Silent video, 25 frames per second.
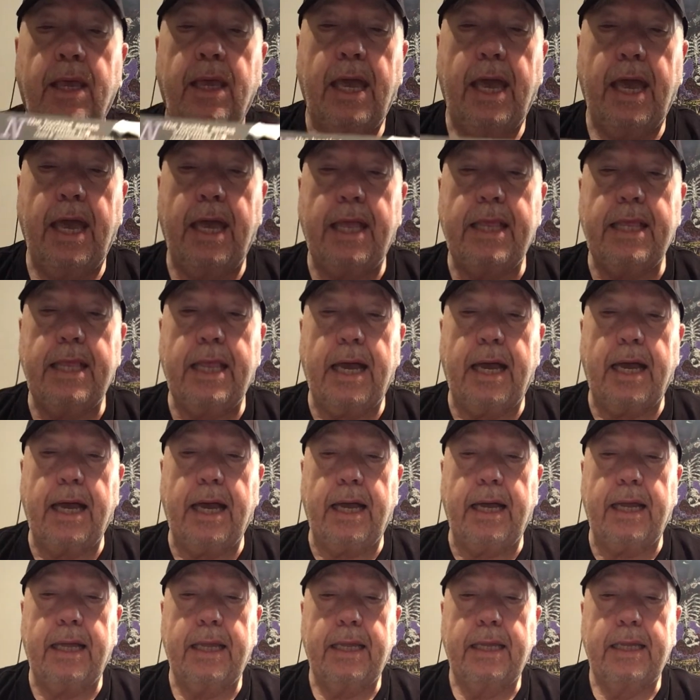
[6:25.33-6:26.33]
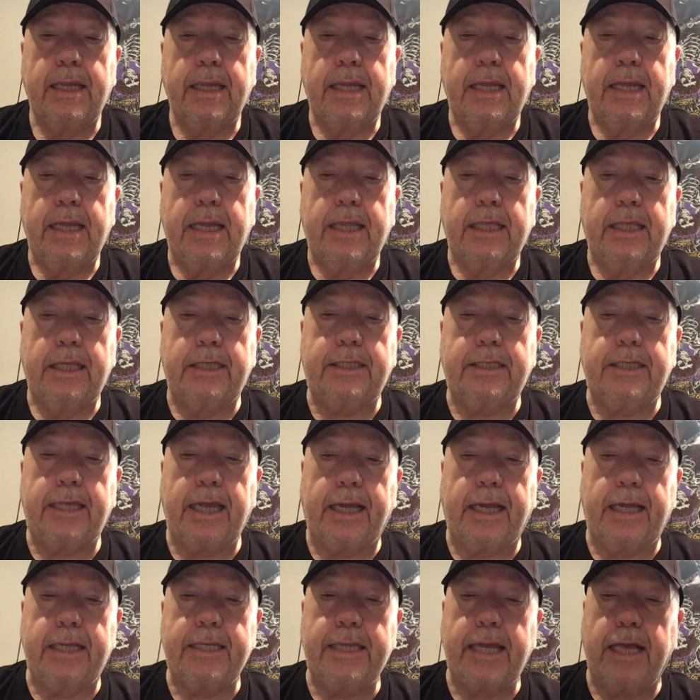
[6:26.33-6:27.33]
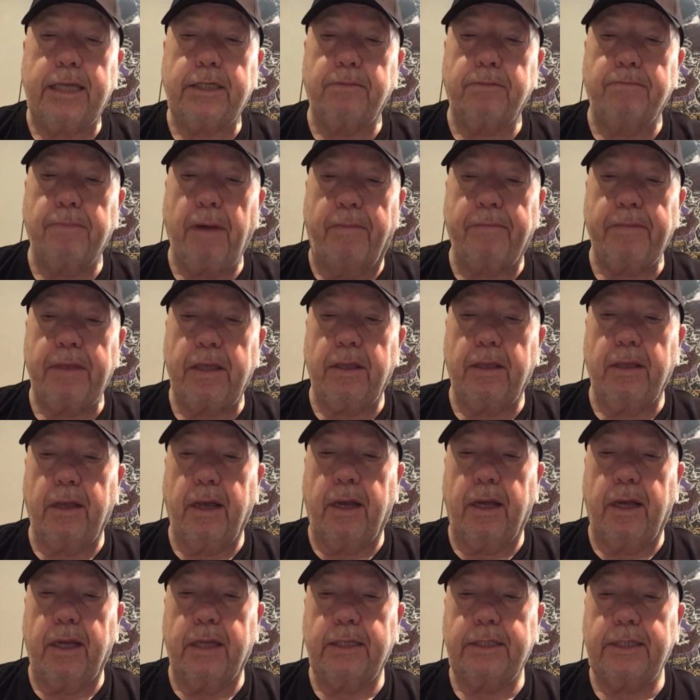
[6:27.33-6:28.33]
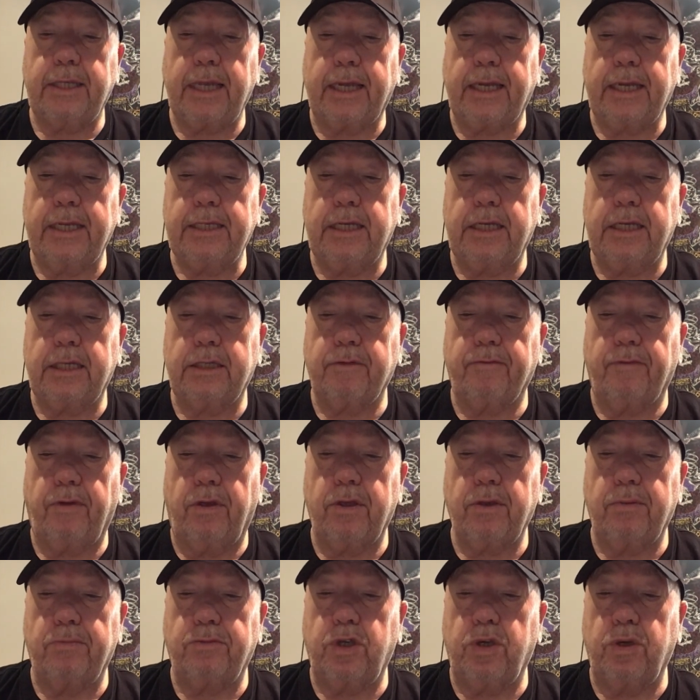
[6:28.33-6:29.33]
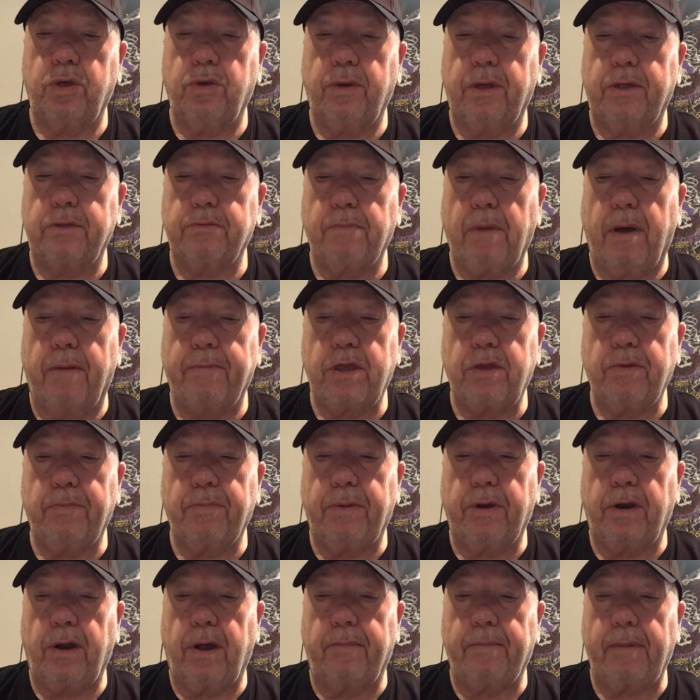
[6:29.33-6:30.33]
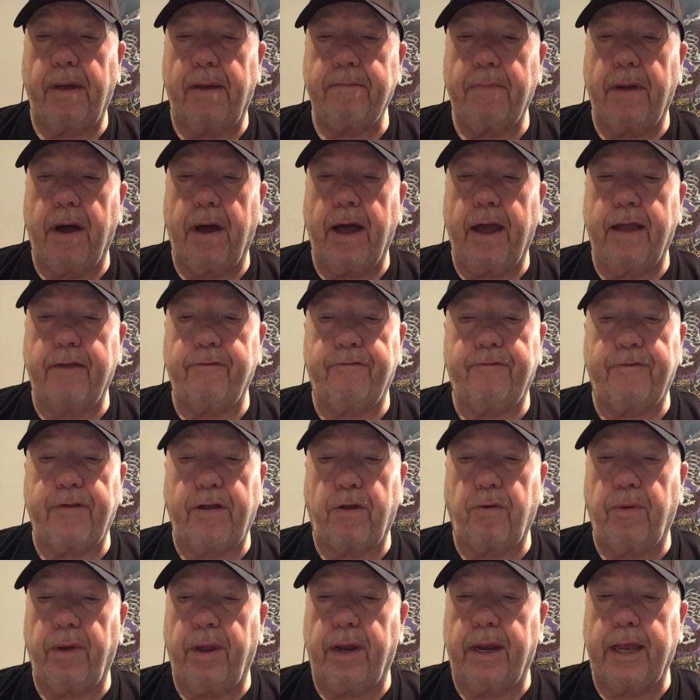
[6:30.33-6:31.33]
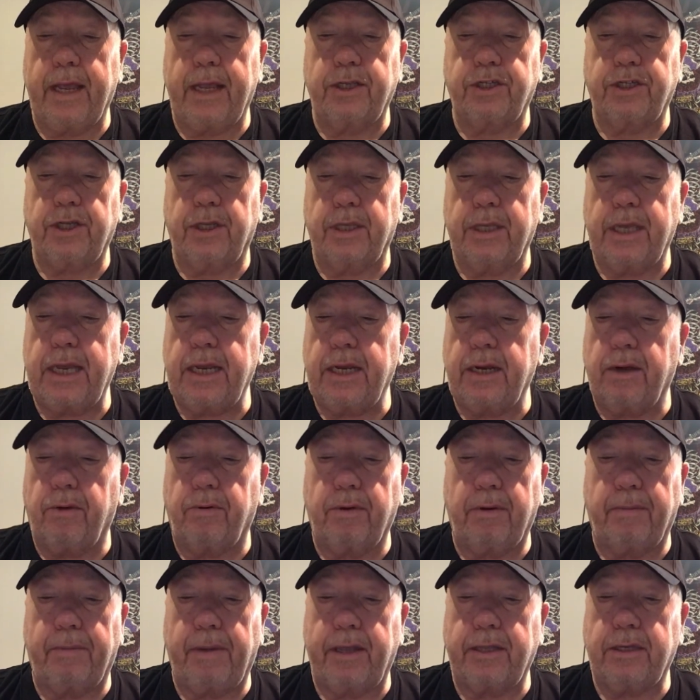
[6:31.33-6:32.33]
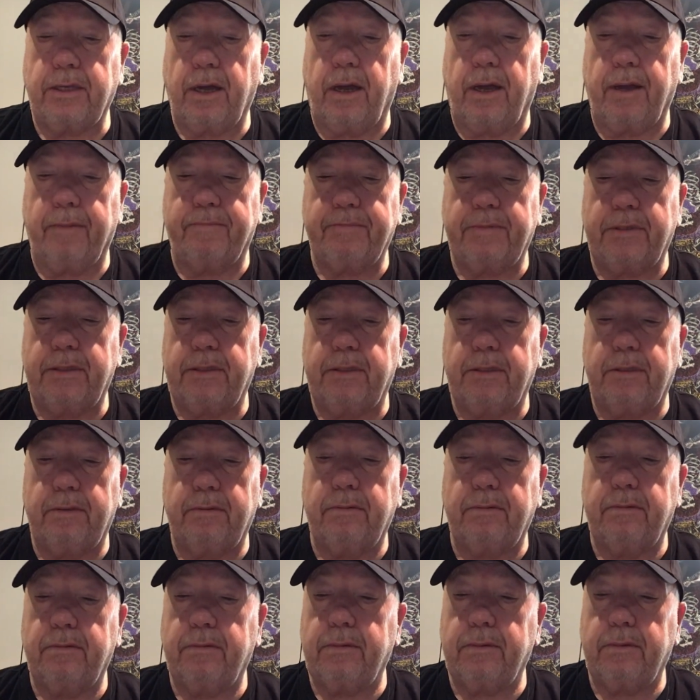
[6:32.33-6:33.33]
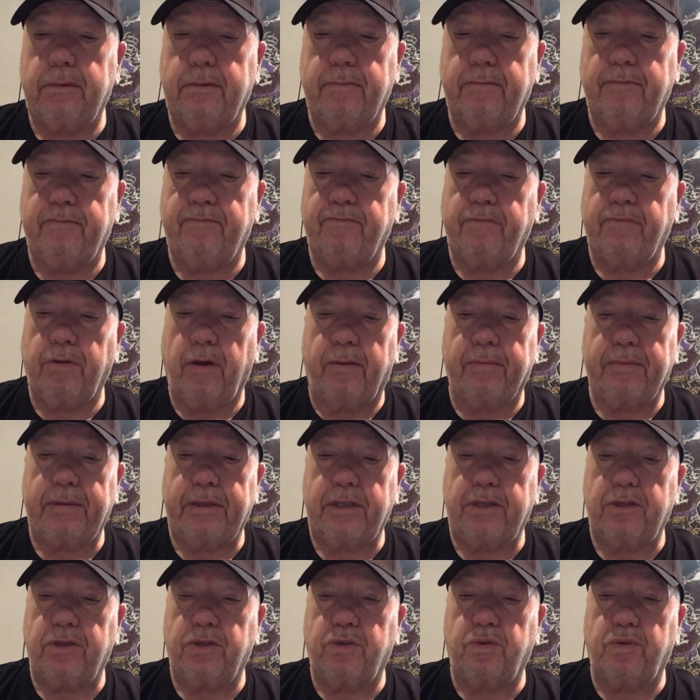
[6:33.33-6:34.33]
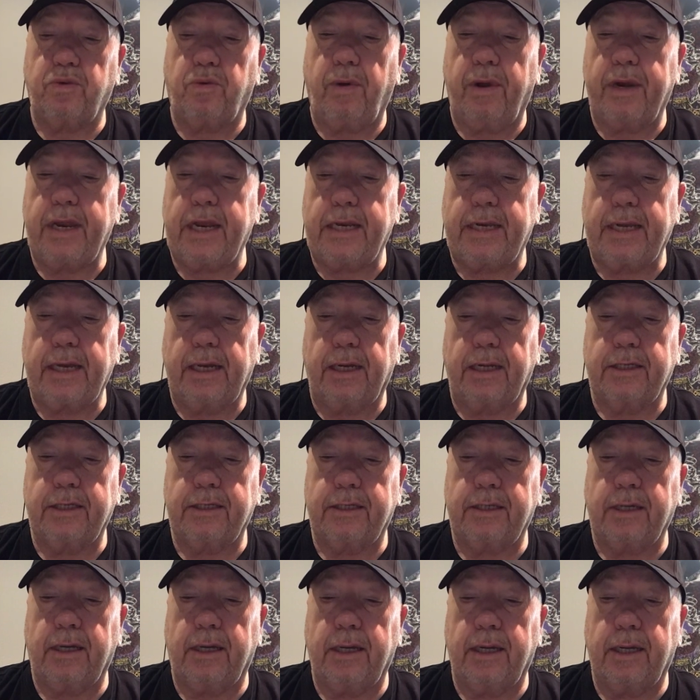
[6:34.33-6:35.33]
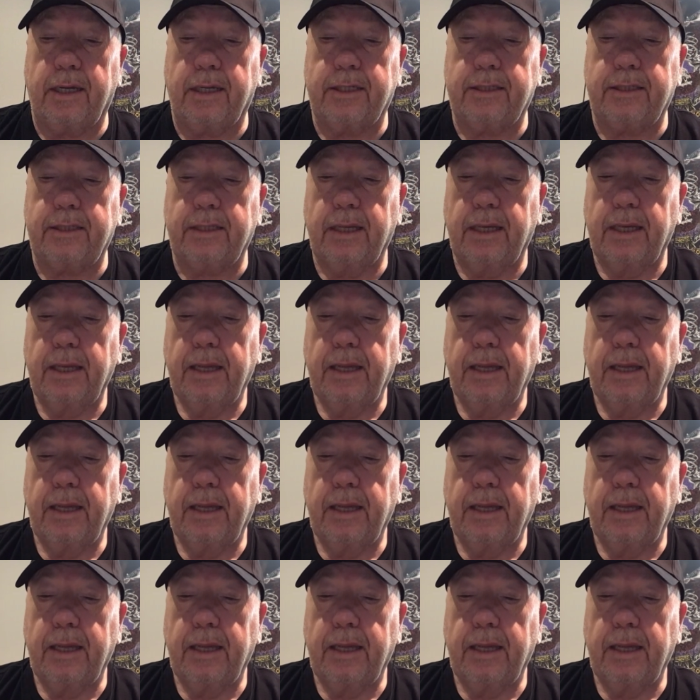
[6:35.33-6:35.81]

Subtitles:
And the second disc, Volume 2, has Mummy, You've Been on My Mind, Farewell Angelina, one of my top probably 20 Dylan songs.